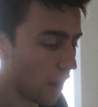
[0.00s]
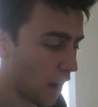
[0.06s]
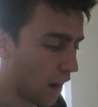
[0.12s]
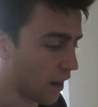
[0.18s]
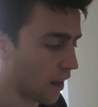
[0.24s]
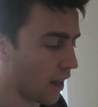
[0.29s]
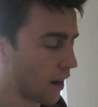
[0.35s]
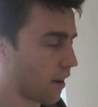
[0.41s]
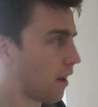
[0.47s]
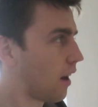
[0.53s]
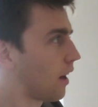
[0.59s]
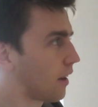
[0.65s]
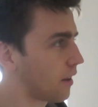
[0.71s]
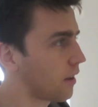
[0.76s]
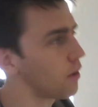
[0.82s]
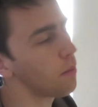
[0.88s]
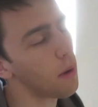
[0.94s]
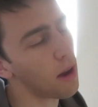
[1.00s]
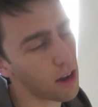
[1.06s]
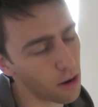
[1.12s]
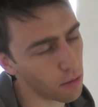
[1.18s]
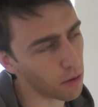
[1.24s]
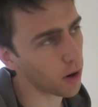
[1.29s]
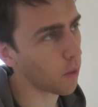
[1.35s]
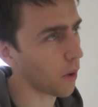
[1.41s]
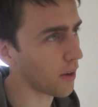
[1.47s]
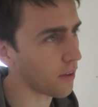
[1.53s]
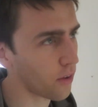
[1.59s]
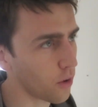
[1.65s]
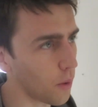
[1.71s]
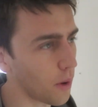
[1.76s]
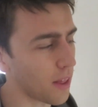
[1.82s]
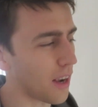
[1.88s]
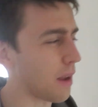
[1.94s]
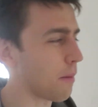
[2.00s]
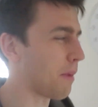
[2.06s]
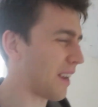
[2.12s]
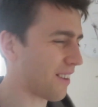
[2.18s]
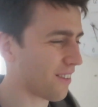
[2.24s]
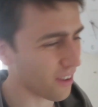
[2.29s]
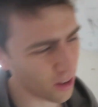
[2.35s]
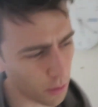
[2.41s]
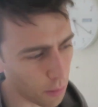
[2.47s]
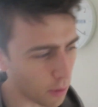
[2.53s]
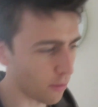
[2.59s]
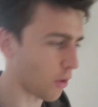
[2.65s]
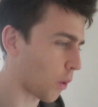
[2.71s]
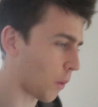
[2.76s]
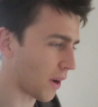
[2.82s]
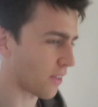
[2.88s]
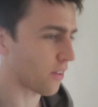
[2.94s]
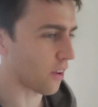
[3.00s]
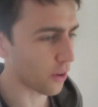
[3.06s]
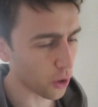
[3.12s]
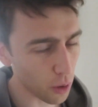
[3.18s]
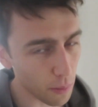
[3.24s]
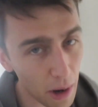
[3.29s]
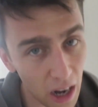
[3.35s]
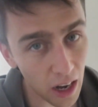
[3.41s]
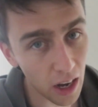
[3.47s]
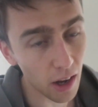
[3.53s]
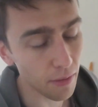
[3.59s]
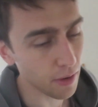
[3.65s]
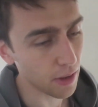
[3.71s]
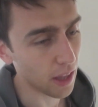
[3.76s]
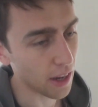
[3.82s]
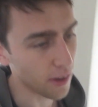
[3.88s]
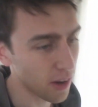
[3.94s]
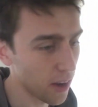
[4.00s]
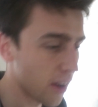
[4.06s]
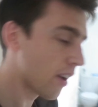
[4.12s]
and then, like, you make a request to it, then it makes a couple of requests on your behalf, and then